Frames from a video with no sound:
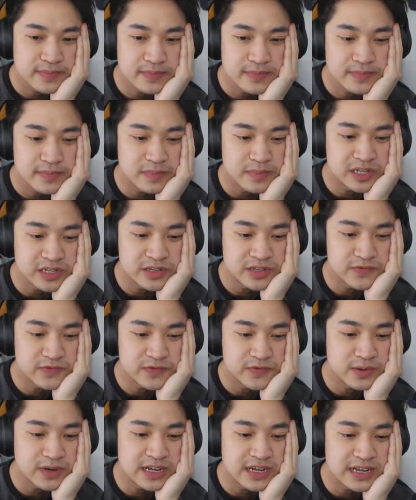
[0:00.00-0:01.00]
Mr.
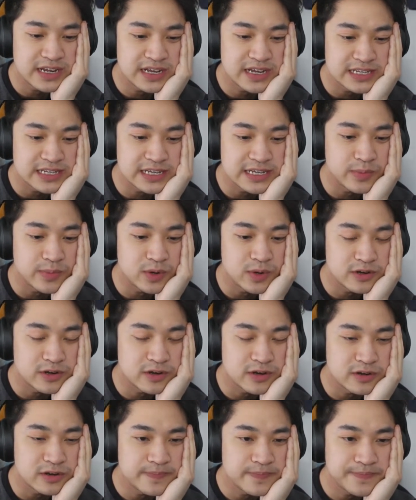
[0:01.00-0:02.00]
Flugnet at
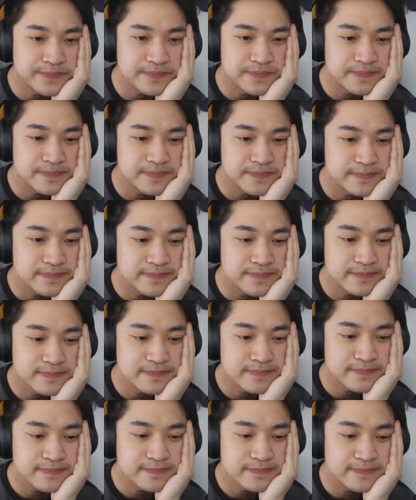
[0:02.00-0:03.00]
City.on.
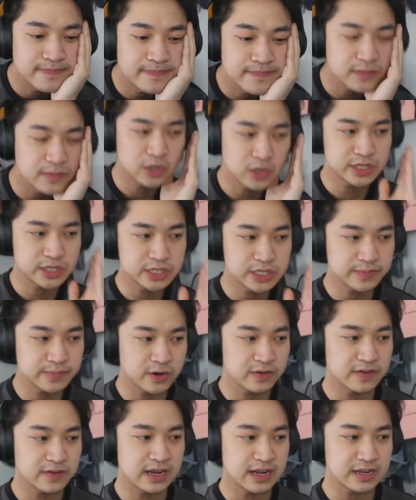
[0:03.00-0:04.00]
You're just
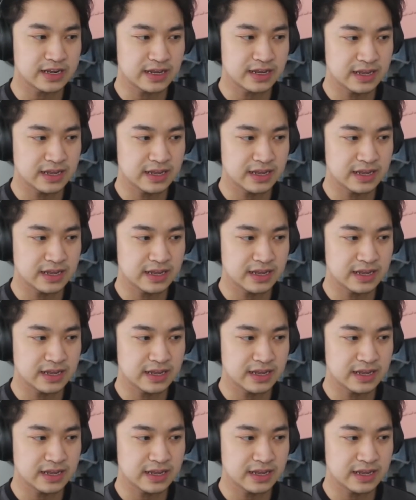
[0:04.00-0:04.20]
perfect.